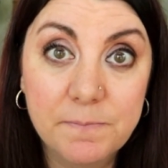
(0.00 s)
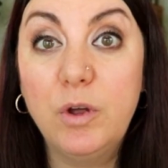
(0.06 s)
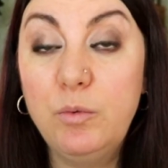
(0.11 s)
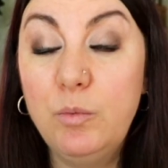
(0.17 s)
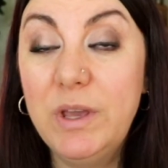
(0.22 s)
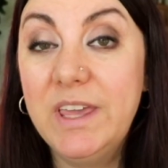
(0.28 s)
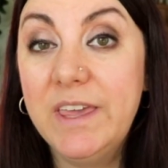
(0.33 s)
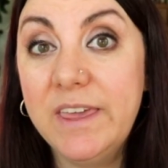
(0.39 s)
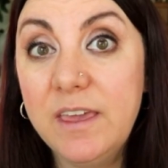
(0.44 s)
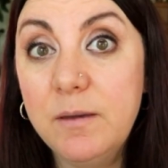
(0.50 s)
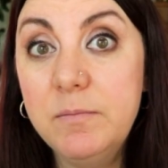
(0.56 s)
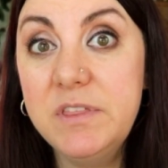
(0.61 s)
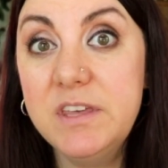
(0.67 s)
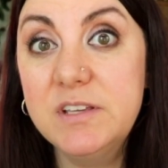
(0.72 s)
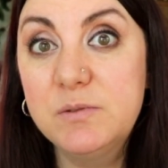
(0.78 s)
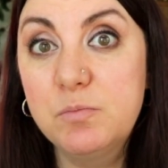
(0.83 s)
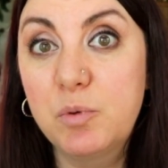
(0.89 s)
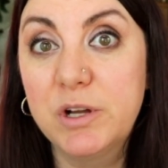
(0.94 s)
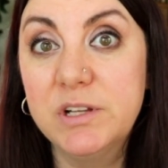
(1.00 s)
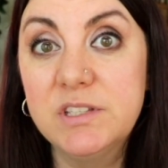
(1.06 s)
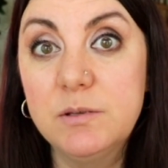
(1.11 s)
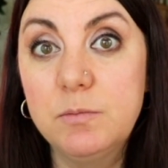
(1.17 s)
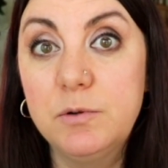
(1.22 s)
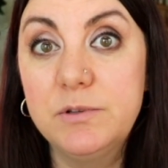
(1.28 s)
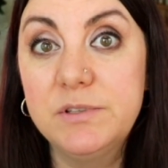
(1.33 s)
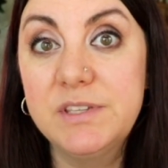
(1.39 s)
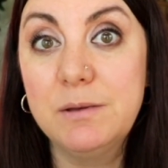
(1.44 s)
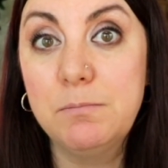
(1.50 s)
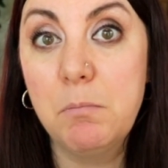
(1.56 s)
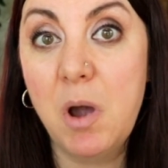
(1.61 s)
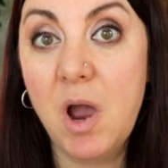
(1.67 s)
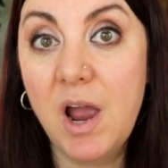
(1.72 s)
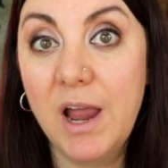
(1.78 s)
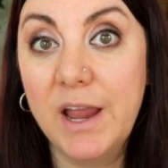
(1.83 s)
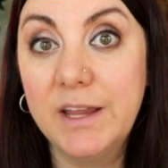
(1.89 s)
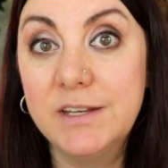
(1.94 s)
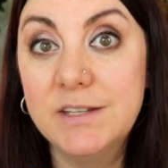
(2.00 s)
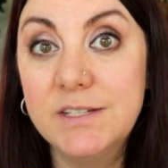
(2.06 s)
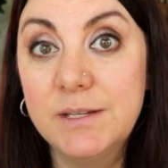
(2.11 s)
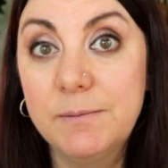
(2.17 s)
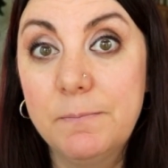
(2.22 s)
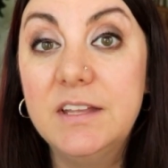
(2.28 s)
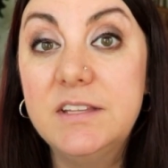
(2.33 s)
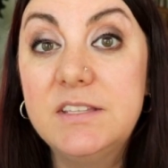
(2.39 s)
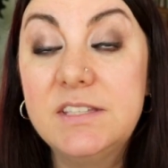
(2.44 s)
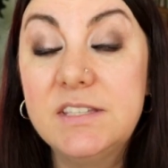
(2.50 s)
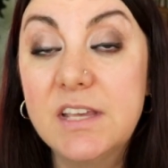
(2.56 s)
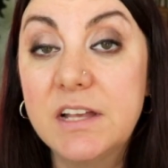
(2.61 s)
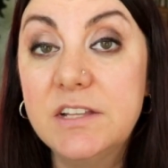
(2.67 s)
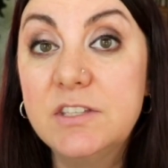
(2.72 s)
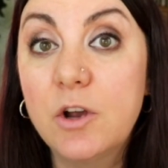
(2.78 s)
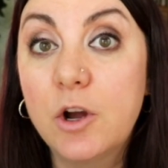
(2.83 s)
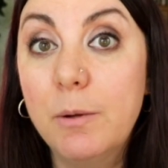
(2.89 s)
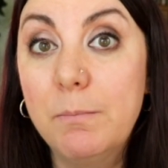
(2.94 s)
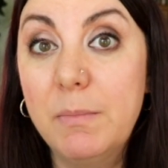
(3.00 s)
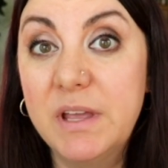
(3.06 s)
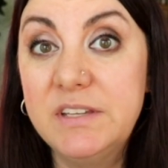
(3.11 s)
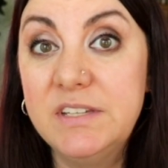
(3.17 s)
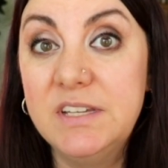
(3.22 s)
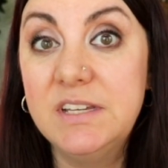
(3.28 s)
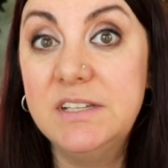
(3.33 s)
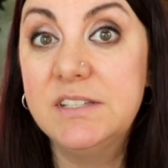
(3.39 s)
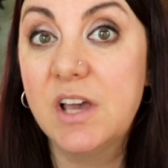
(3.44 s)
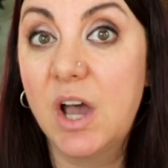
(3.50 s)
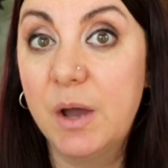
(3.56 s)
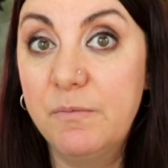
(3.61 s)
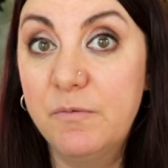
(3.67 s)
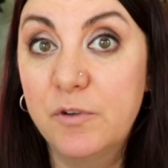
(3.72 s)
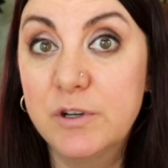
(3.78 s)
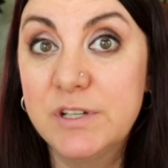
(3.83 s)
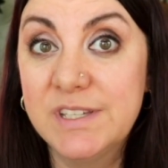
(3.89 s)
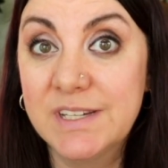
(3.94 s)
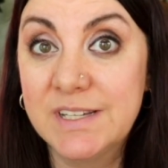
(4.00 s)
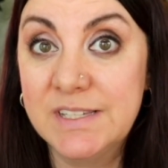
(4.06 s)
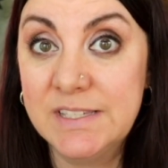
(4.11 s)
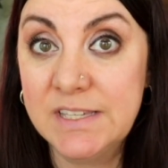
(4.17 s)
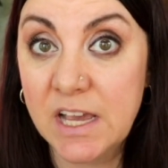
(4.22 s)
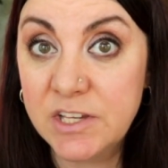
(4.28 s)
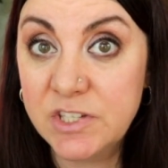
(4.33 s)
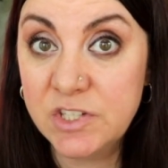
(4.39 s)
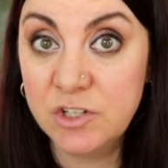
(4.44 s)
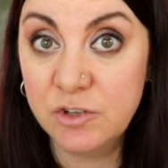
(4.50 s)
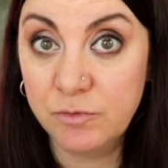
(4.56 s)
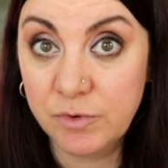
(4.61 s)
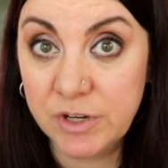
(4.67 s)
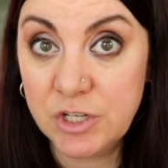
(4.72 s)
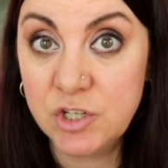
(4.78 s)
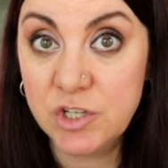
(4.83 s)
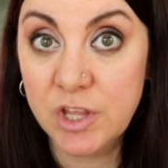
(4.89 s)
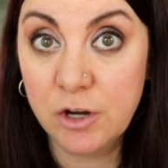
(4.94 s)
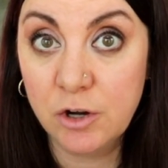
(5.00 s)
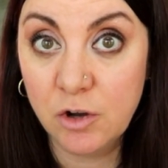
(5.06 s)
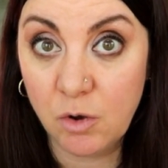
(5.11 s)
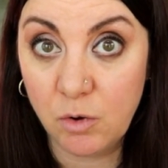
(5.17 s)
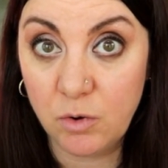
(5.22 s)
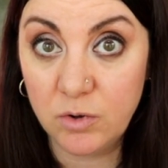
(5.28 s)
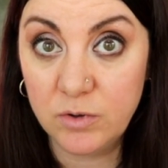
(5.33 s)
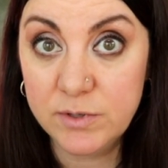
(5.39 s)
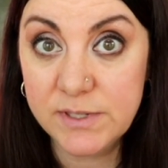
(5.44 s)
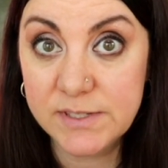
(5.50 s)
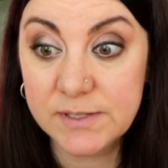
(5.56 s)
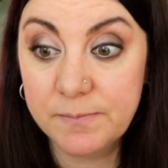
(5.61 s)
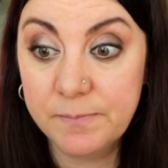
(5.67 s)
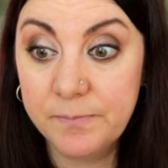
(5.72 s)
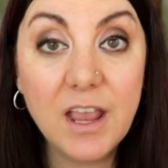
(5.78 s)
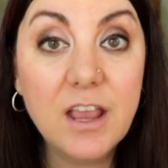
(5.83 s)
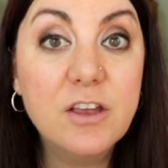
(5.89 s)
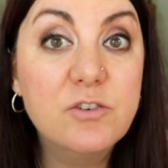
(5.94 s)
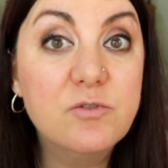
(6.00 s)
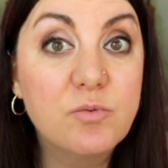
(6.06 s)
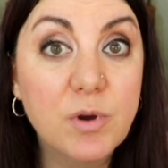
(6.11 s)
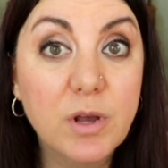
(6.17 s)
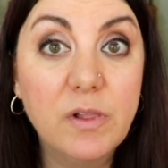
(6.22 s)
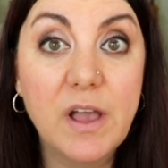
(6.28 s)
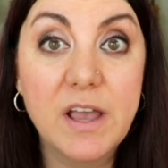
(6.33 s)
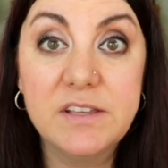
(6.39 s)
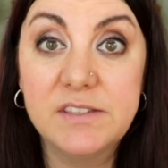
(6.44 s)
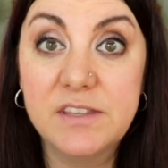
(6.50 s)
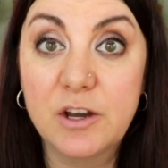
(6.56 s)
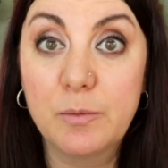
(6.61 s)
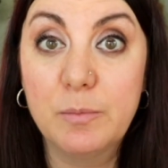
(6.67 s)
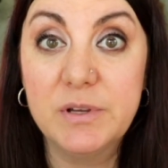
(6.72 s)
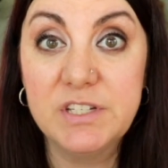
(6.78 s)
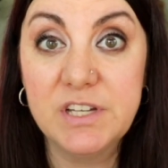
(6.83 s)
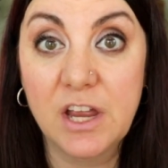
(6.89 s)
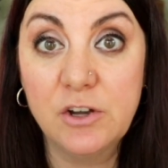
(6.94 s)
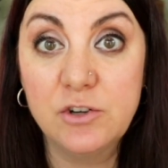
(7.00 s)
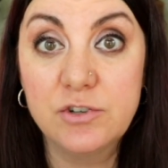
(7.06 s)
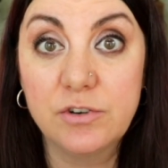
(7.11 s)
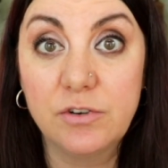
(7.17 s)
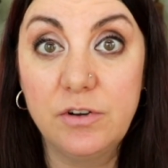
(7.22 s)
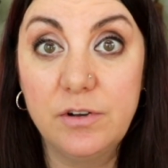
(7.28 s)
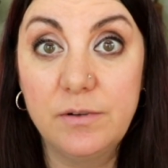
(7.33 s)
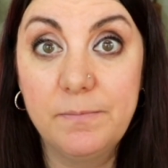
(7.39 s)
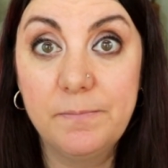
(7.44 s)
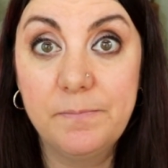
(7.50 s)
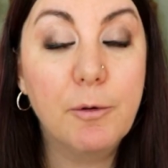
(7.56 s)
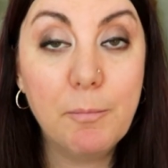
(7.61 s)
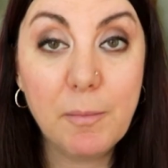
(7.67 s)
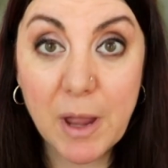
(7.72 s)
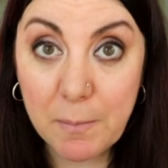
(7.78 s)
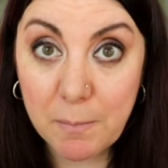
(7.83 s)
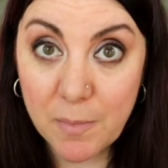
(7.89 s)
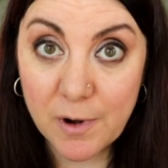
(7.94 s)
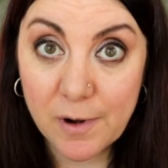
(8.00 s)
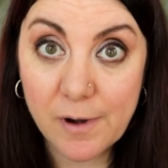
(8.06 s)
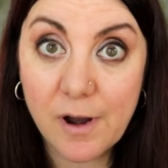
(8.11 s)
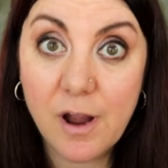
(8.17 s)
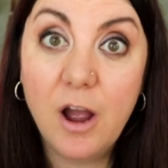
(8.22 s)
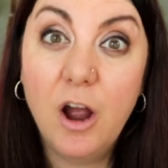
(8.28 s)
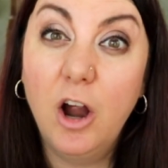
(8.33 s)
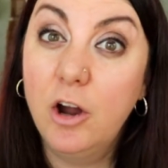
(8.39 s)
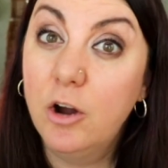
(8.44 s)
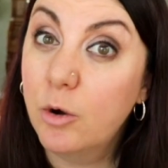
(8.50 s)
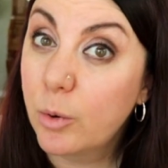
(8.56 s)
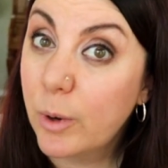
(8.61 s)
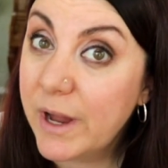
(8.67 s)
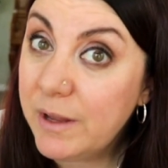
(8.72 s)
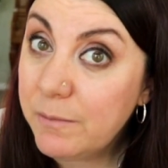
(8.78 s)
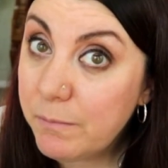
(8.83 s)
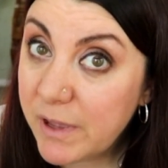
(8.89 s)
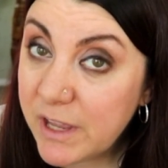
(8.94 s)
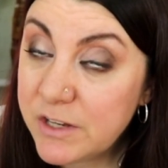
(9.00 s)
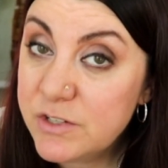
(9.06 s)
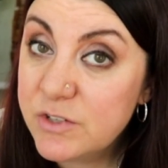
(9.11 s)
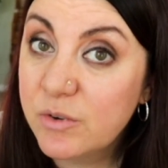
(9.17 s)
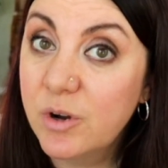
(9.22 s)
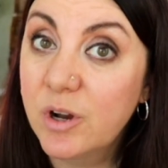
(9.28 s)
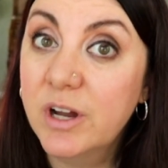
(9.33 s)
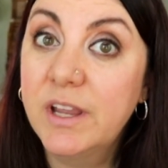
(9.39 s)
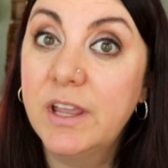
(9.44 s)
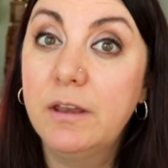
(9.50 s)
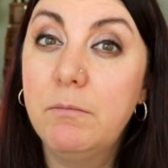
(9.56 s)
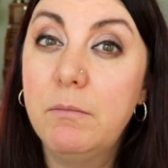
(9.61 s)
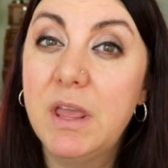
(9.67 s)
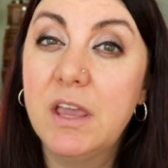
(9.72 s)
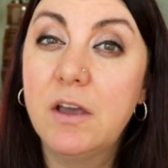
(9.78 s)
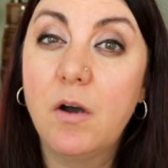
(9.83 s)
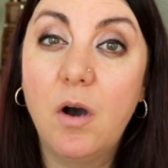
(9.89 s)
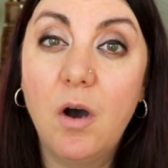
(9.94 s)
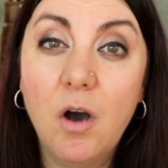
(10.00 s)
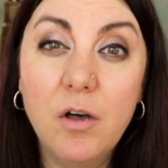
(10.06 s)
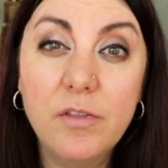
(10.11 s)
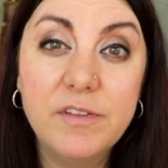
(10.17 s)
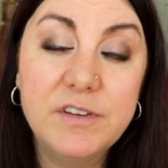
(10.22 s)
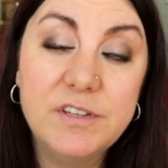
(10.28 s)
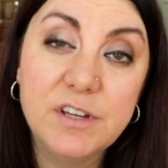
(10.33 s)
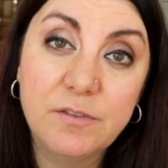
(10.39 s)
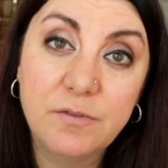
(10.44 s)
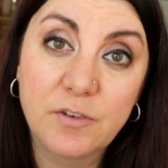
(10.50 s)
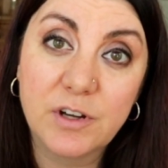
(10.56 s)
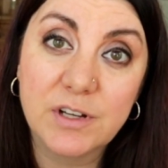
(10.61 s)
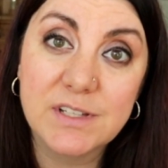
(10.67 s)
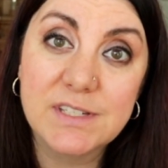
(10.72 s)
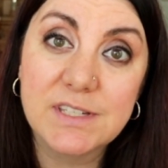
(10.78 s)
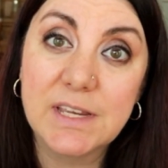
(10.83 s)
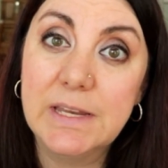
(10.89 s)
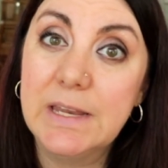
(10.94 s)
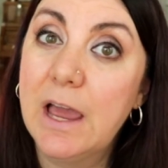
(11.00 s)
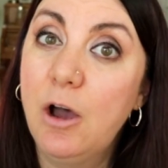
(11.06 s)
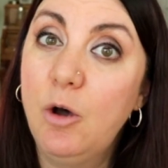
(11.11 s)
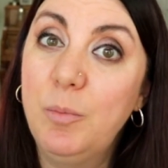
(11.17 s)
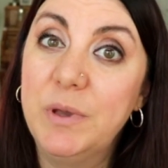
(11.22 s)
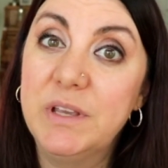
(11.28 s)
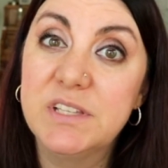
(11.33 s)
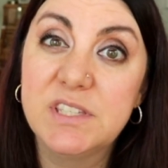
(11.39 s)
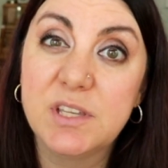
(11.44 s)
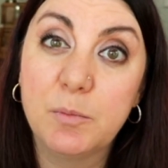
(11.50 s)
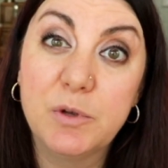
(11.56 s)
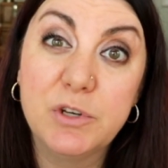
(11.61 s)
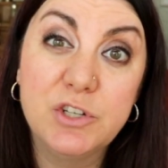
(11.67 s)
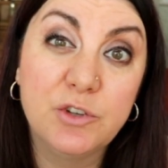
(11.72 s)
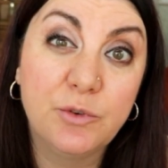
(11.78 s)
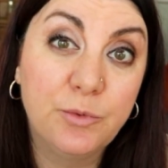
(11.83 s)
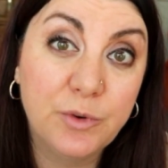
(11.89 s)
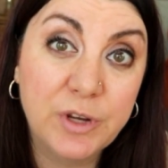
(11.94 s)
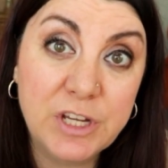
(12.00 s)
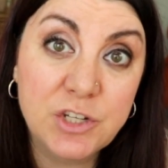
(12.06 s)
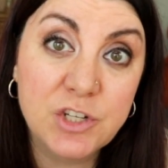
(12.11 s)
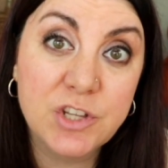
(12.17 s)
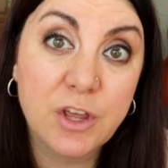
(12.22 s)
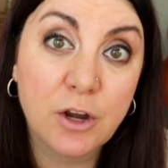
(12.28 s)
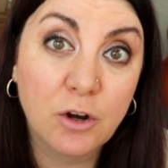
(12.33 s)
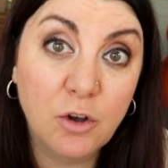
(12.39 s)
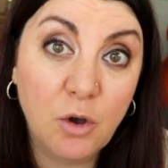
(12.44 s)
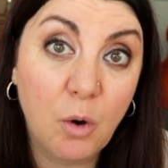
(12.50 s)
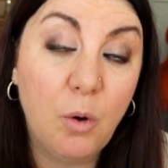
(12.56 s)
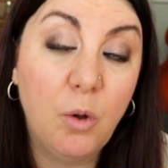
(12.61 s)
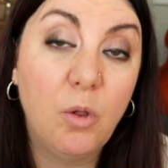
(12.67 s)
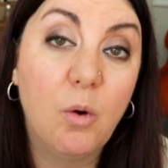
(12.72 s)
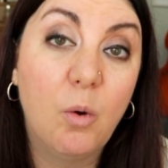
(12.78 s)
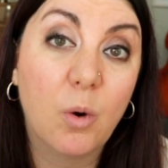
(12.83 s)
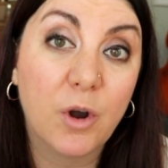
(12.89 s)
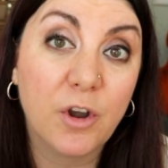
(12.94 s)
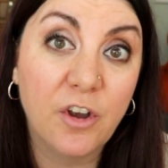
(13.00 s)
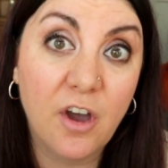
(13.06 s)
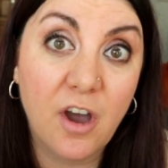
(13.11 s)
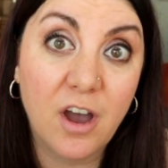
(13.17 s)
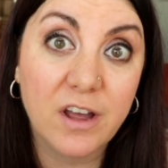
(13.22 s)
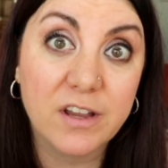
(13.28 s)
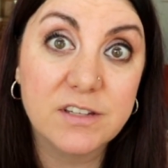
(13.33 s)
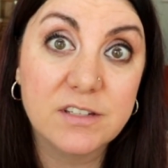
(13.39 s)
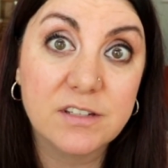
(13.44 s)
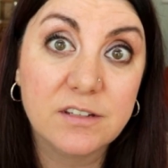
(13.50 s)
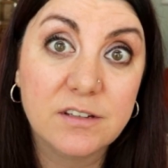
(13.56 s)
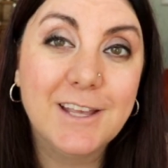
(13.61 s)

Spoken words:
When we keep these principles in mind, it sets our mentees up for success to reach their goals and realize their potential. Remember, a great mentor can make all the difference in helping someone to reach their goal or not.